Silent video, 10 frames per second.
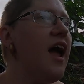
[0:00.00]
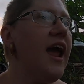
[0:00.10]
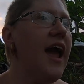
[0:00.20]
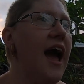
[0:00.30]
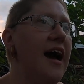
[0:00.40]

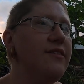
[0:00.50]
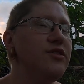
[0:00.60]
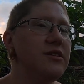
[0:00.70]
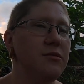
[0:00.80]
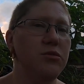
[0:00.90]
I have
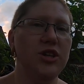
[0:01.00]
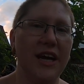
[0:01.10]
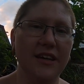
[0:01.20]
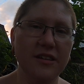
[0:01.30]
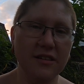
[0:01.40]
some
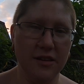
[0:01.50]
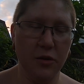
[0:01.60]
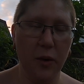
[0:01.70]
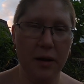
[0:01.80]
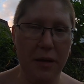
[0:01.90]
changes in
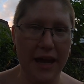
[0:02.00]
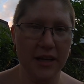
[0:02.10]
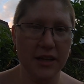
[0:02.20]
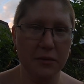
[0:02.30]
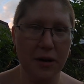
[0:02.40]
the way I'm
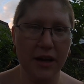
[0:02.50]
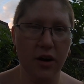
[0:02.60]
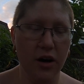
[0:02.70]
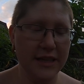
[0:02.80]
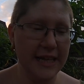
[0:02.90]
handling my
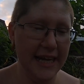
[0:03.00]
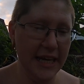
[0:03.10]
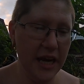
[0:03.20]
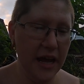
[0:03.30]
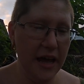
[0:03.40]

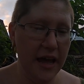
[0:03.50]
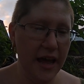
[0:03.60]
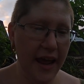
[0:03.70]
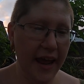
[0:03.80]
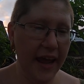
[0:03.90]
content,
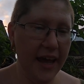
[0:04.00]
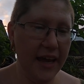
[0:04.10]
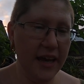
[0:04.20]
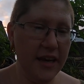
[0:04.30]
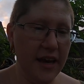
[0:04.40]

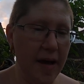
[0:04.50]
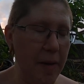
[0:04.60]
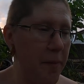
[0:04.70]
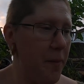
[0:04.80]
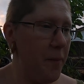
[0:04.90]
and
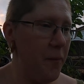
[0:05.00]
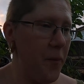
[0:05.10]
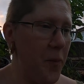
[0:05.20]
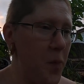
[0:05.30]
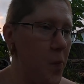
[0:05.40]

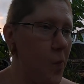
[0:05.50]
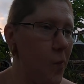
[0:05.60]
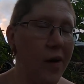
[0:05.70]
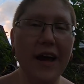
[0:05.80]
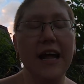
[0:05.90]

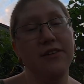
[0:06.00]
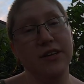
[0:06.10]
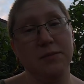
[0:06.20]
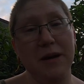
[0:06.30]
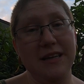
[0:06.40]
I kind of
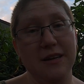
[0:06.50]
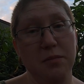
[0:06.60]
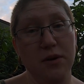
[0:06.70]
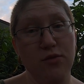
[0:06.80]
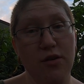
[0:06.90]
expect it to
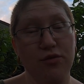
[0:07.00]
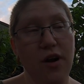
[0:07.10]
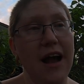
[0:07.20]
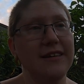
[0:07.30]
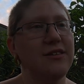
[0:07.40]
be a rough
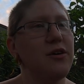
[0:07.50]
ride.